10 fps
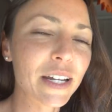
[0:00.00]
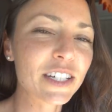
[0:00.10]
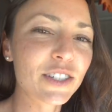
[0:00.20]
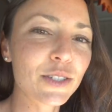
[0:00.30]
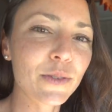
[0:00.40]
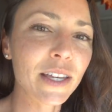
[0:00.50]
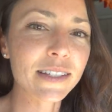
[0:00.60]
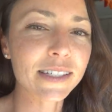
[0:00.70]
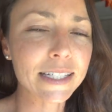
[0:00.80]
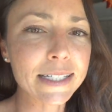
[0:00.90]
but I do think
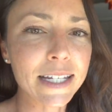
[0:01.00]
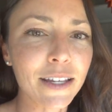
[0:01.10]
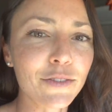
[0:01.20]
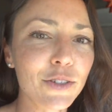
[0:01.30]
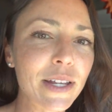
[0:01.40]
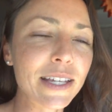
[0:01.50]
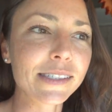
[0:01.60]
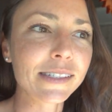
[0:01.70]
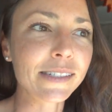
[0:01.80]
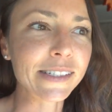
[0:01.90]
it's going to take a few
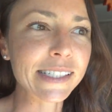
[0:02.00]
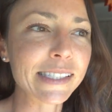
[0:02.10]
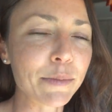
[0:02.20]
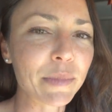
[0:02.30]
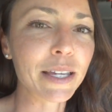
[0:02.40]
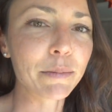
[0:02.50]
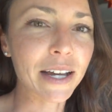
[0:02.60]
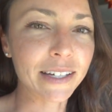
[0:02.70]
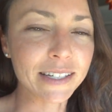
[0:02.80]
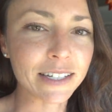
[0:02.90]
days to assimilate
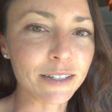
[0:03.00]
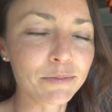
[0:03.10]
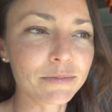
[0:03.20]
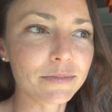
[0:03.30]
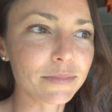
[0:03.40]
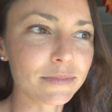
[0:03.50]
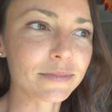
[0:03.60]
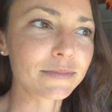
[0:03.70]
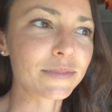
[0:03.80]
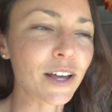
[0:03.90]
back into
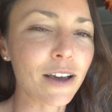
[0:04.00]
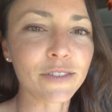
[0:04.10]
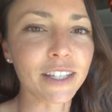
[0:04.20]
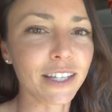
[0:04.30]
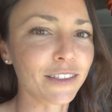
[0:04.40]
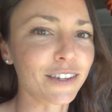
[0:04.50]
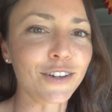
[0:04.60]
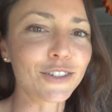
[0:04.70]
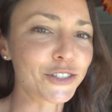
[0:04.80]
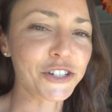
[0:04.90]
not feeling the
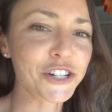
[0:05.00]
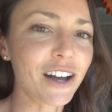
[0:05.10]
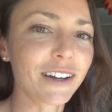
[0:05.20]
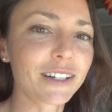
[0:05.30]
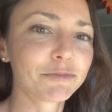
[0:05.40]
culture shock.